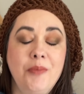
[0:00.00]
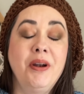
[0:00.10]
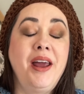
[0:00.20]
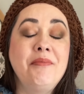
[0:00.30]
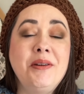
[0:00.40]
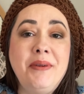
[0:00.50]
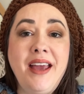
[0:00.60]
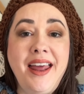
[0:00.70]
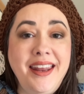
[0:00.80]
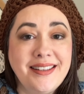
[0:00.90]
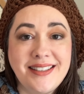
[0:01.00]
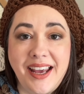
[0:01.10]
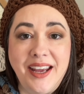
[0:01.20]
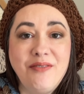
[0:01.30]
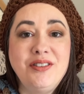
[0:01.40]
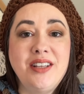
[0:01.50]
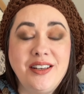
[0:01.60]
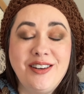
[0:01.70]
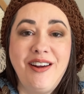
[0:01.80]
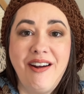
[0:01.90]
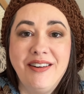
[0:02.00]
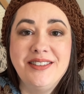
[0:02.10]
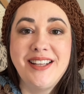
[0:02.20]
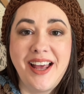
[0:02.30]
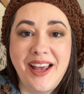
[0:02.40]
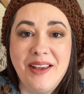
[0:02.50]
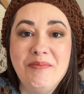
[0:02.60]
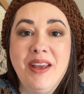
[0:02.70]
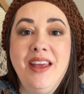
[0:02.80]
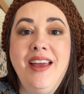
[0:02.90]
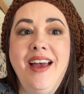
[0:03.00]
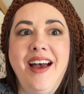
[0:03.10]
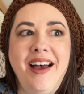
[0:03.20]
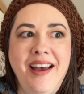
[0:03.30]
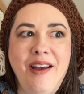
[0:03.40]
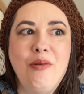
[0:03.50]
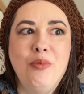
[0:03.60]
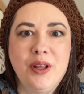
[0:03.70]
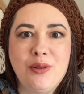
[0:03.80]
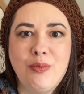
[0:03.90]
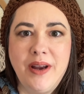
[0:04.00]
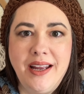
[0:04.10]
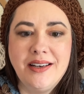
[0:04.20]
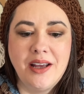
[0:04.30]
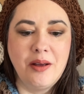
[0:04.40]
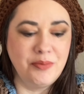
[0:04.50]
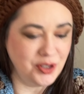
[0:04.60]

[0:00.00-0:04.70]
but I'm going to be honest, I have such a hard time with random.